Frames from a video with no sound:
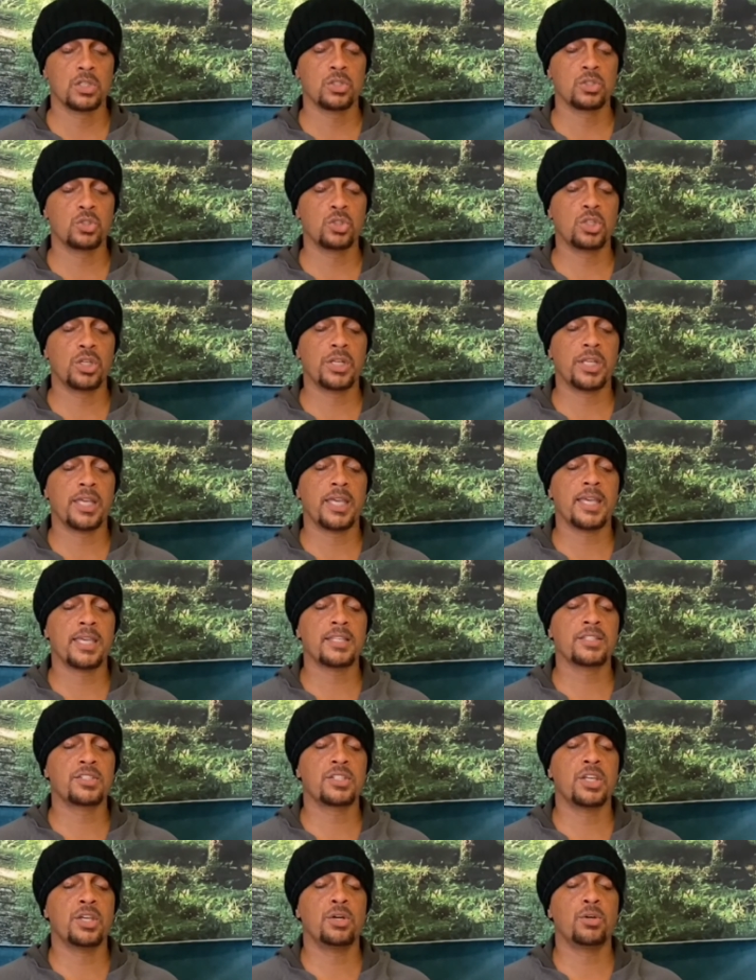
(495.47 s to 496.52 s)
You're going to
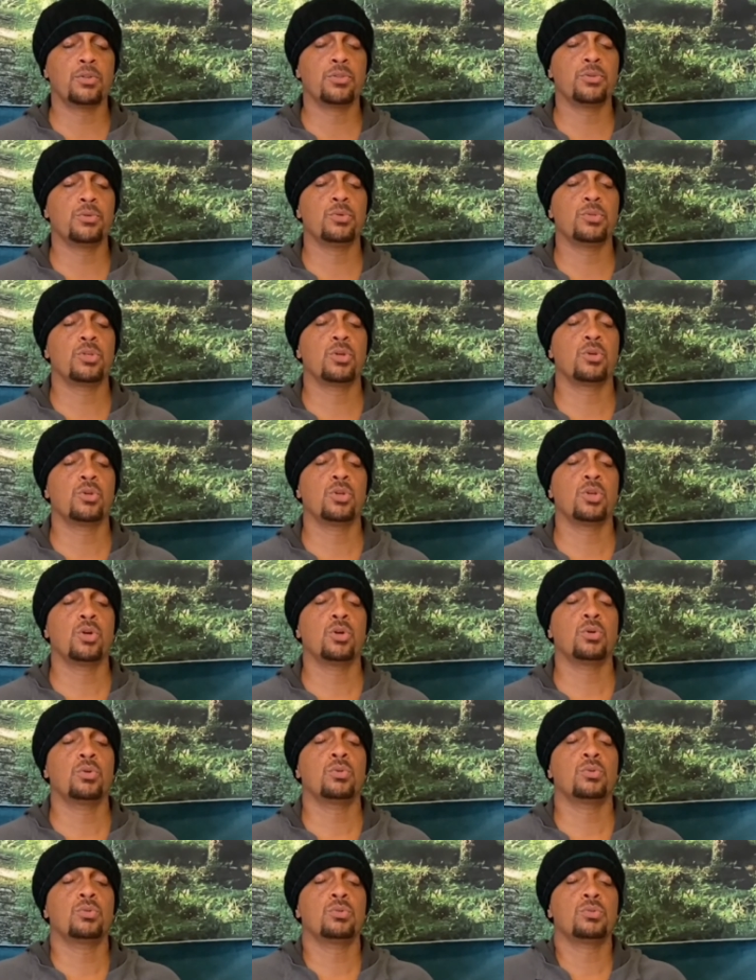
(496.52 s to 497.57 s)
exhale through your
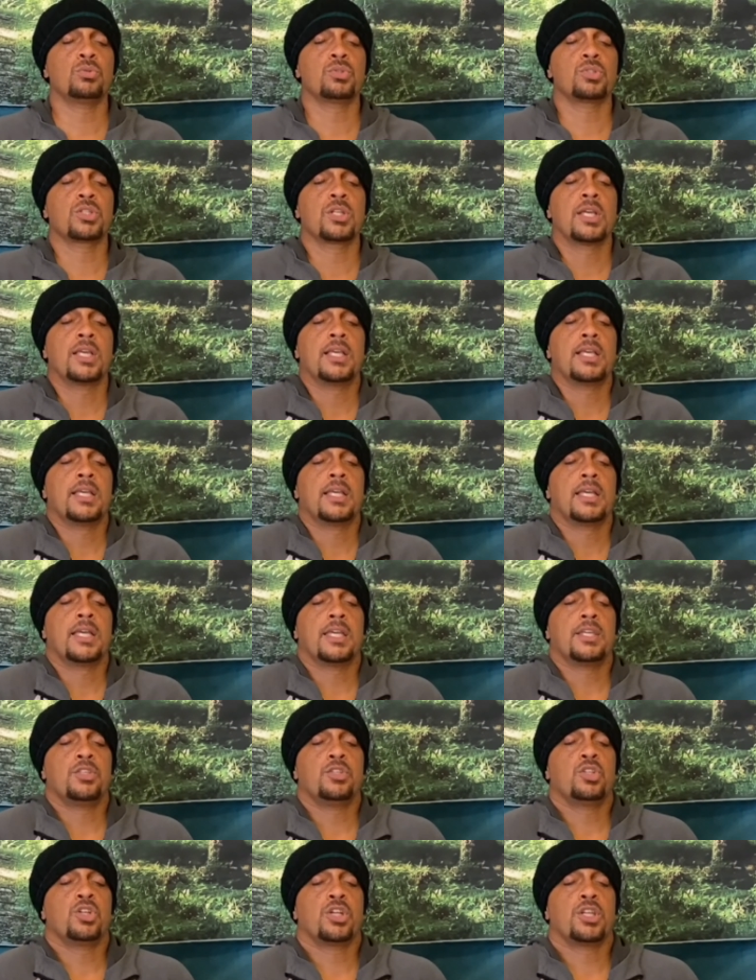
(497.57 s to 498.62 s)
nose,
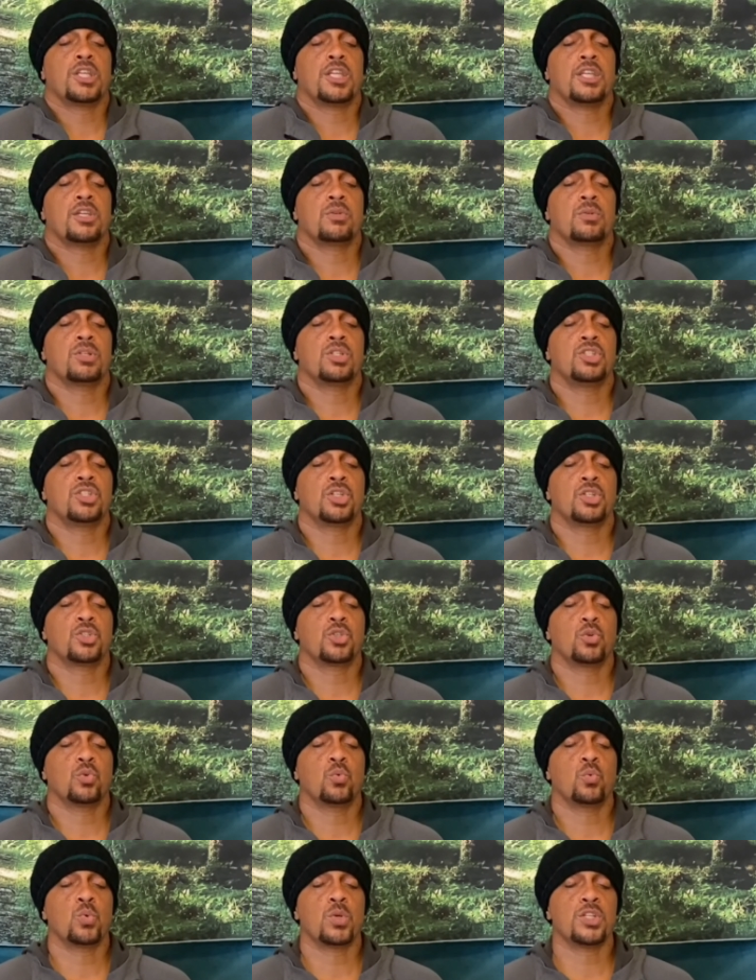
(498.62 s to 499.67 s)
and you're going to hear a
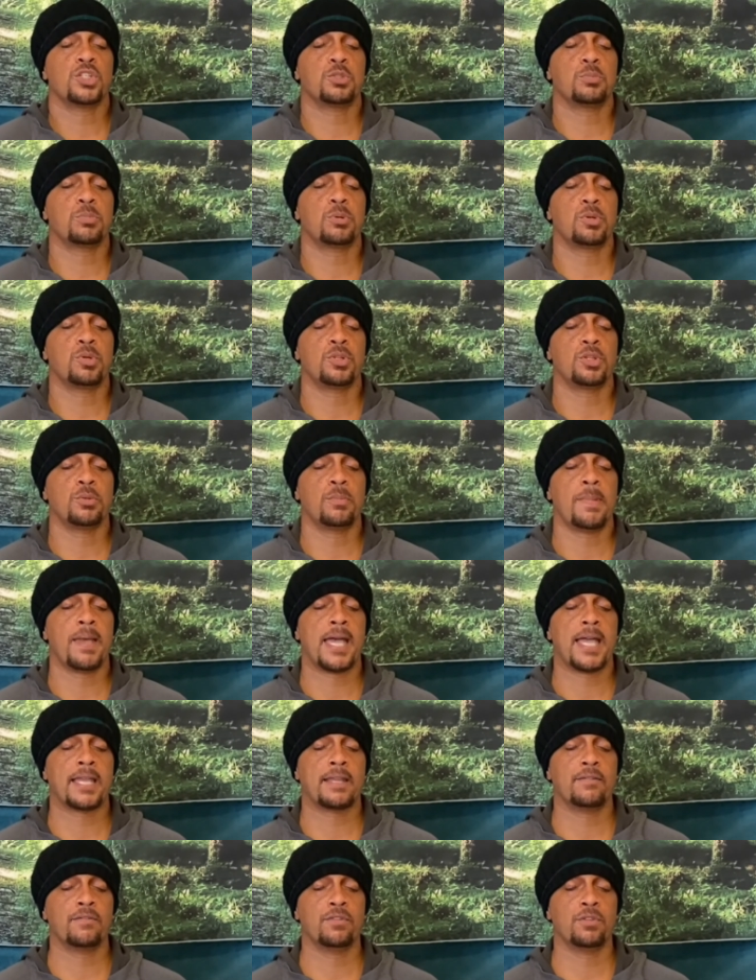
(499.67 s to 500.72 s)
gentle whisper in the
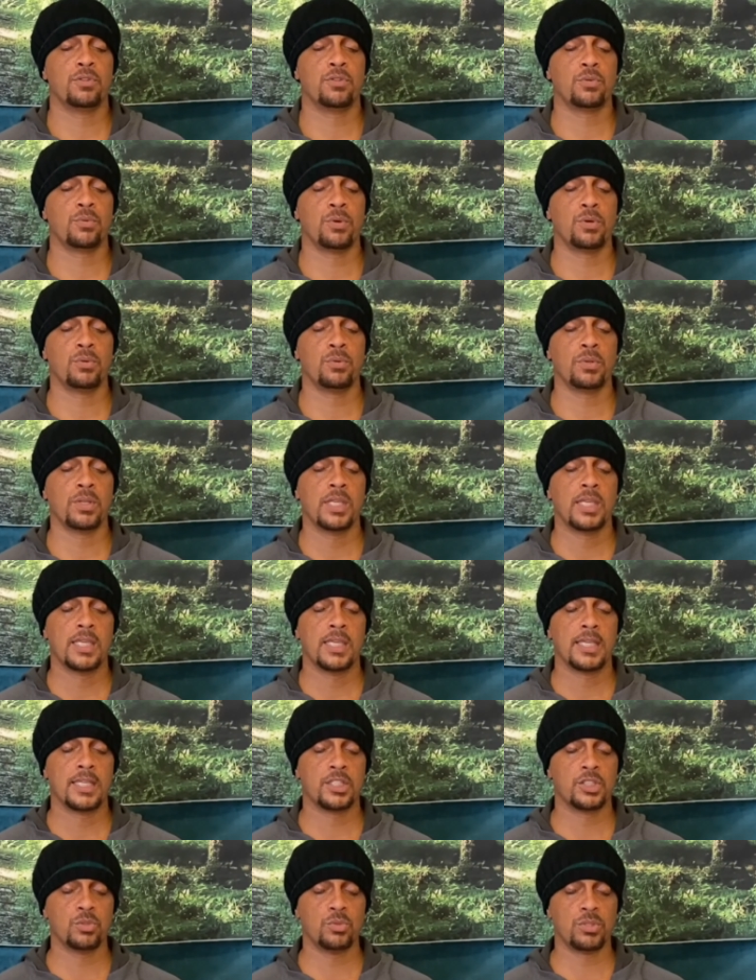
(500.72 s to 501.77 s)
back of the throat
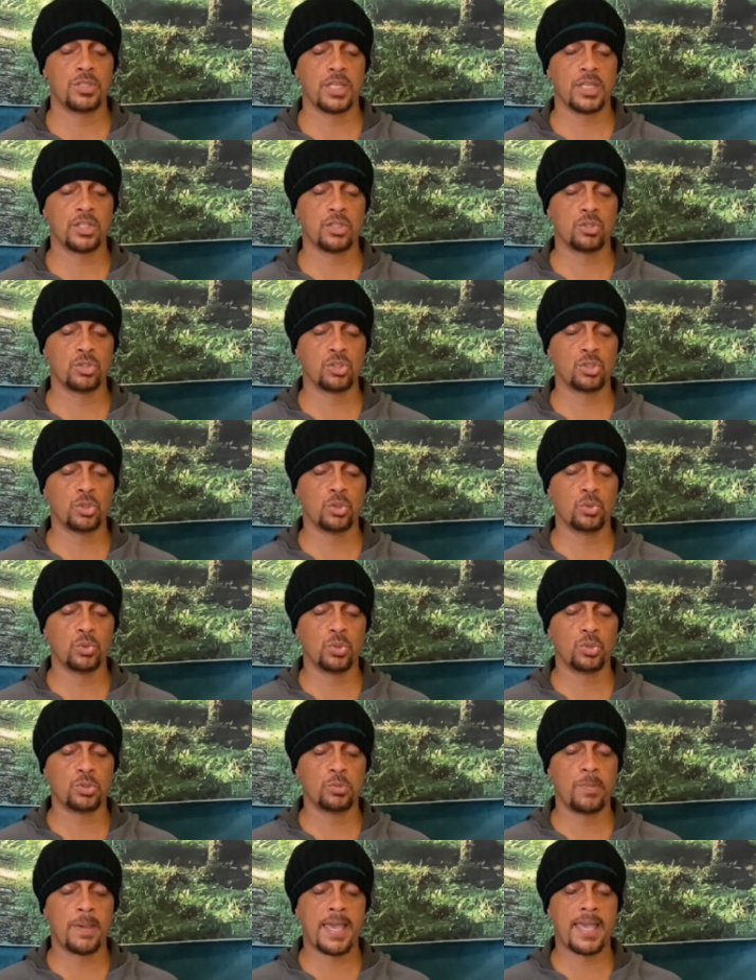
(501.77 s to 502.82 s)
as you take your
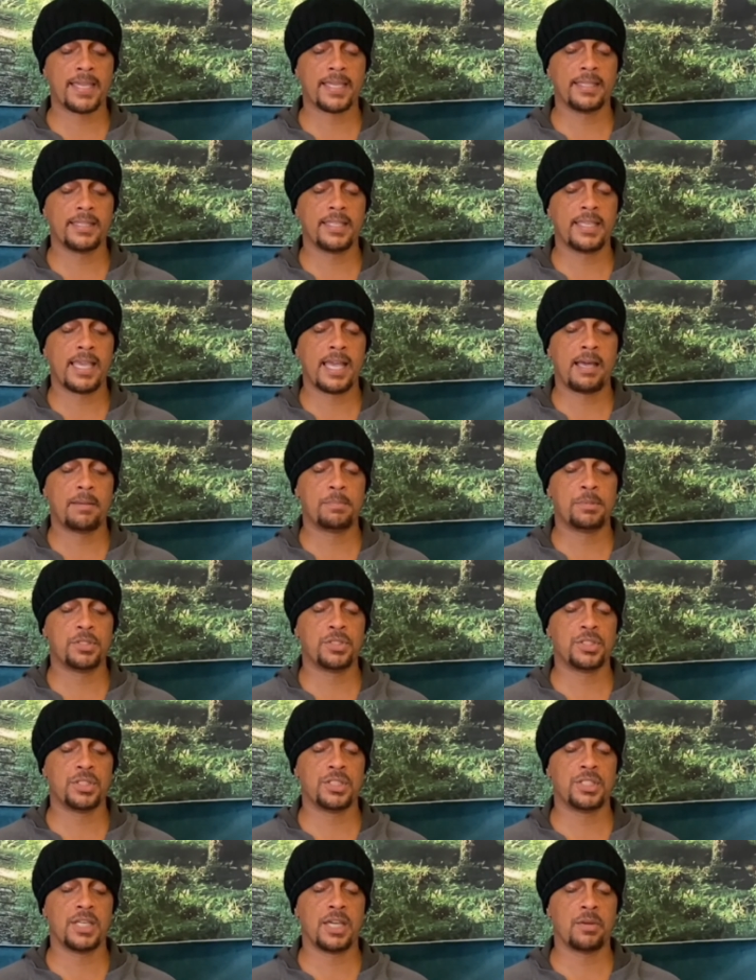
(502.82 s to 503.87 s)
shoulders back in the
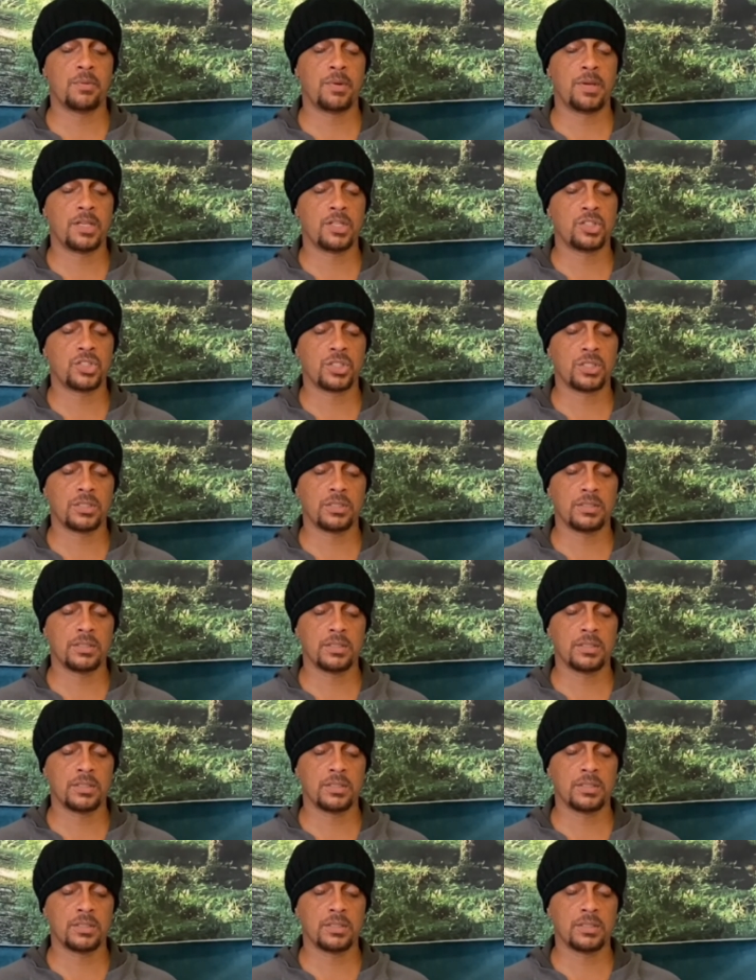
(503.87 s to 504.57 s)
opposite direction.